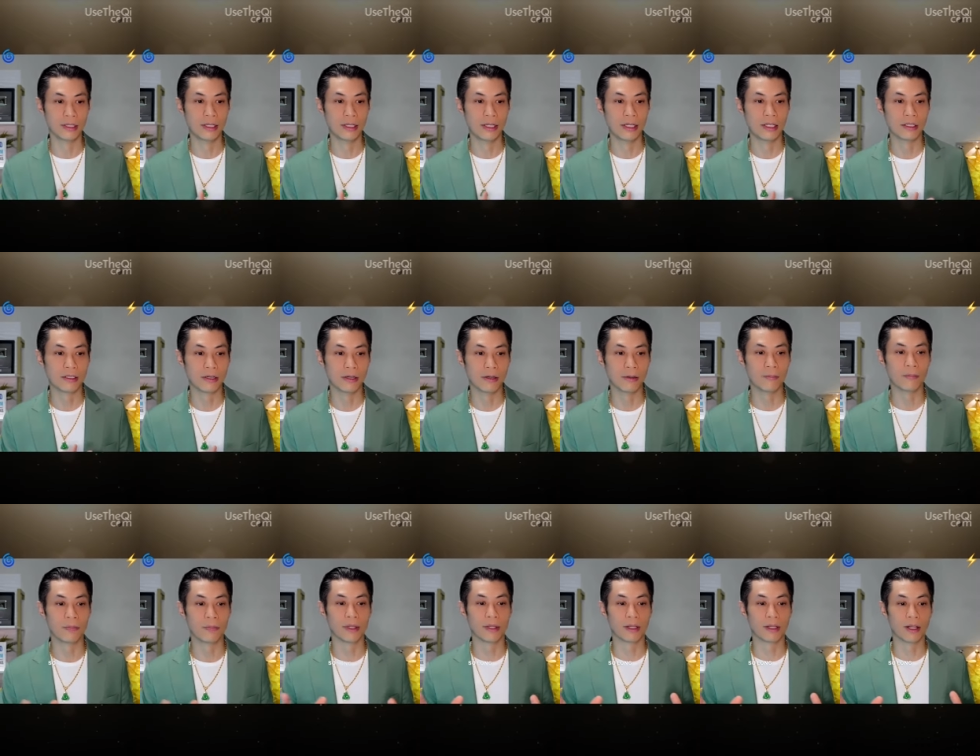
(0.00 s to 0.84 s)
So
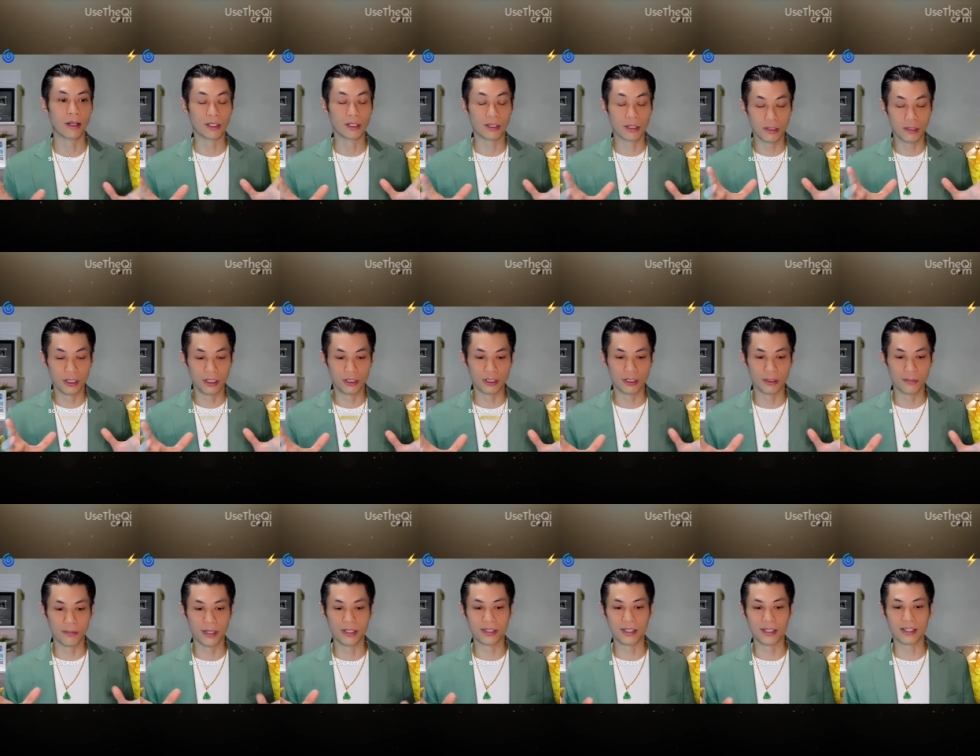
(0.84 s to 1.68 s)
long story short,
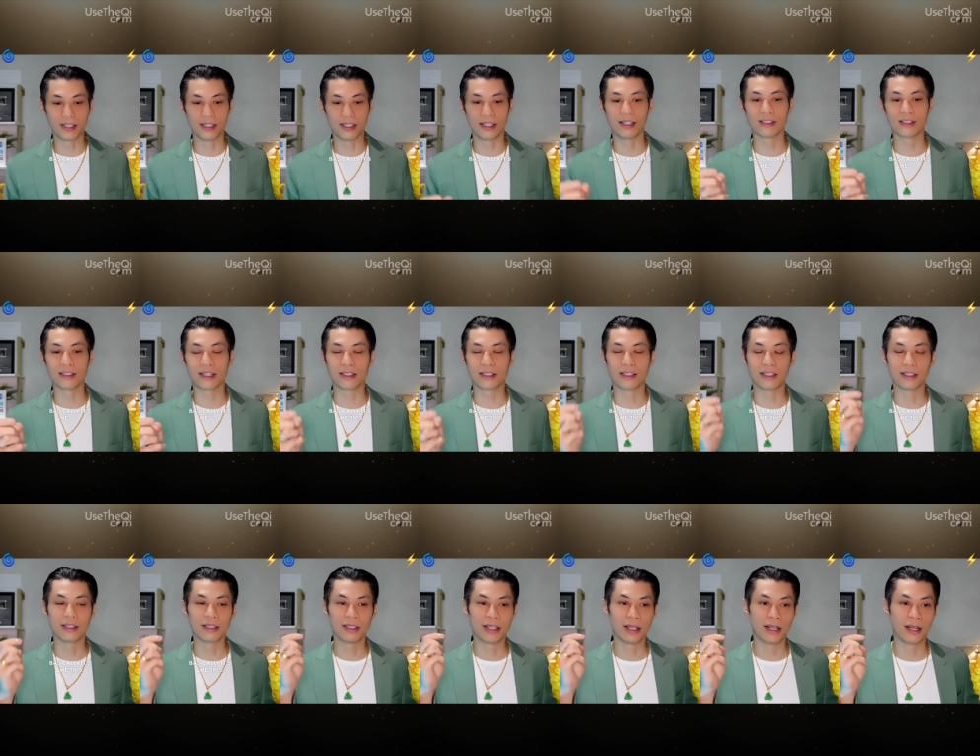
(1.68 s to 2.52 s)
basically it's like
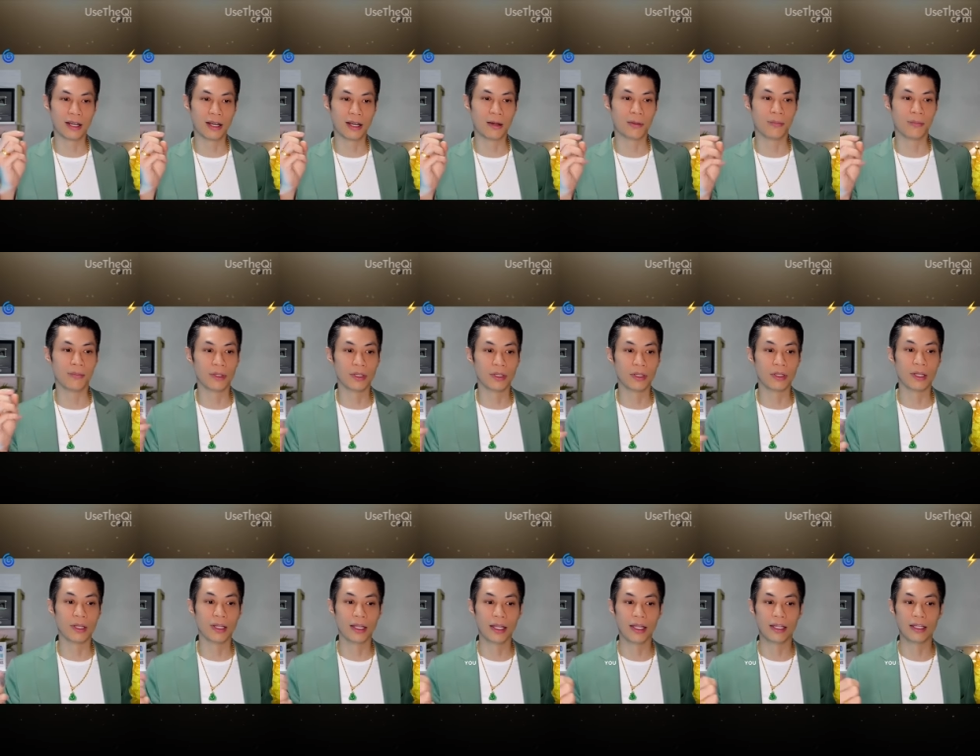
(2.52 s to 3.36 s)
this, um,
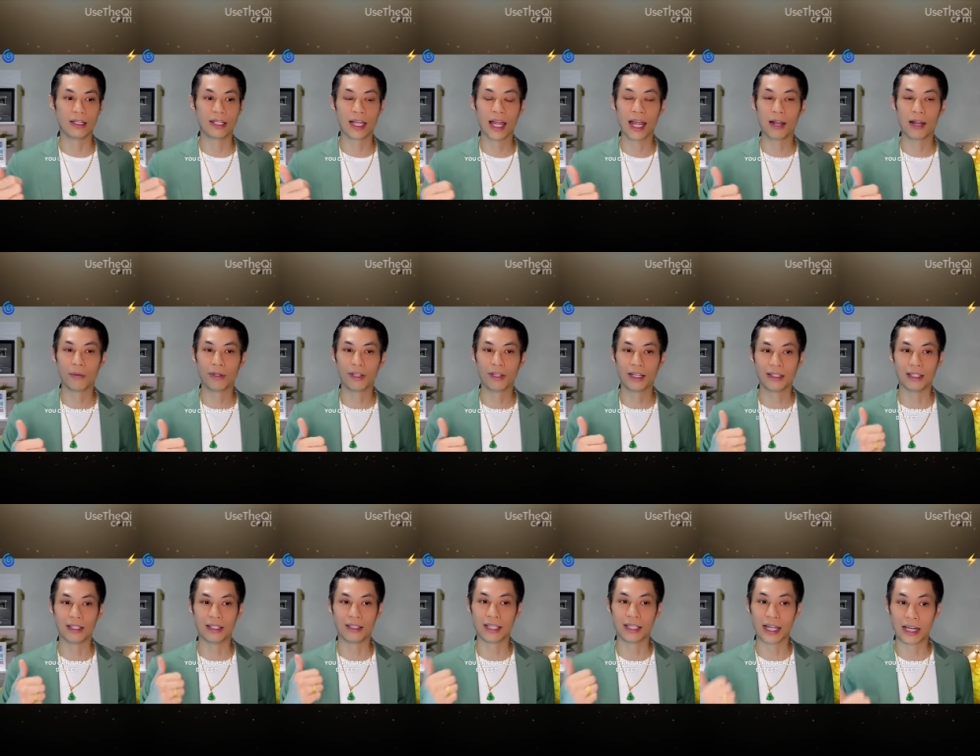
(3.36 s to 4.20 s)
you can't really
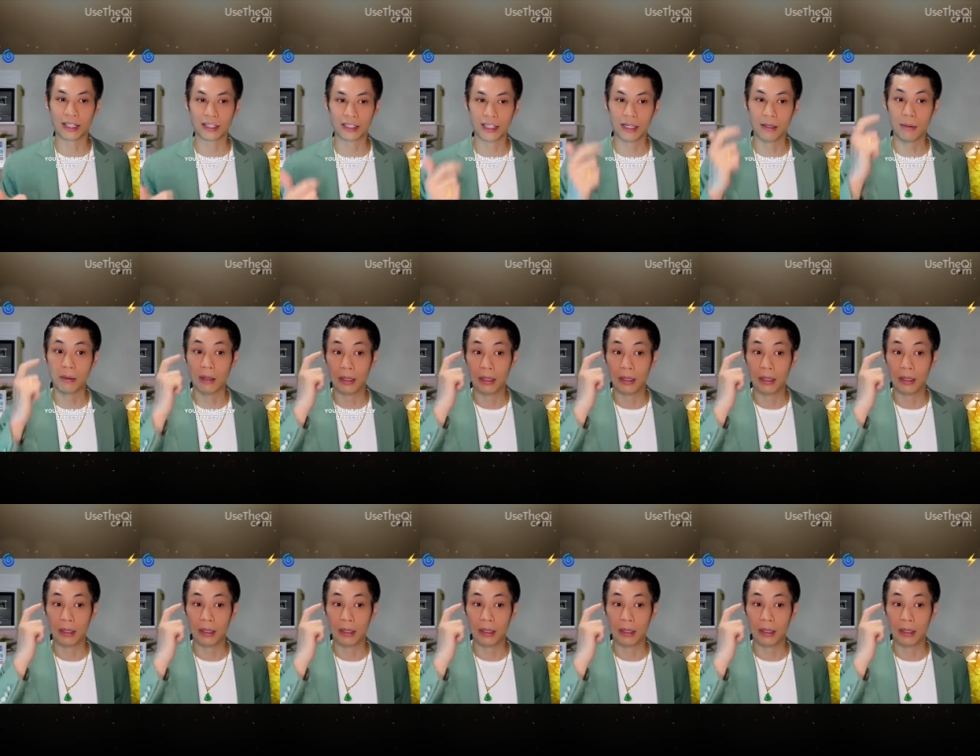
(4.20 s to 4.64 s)
detect it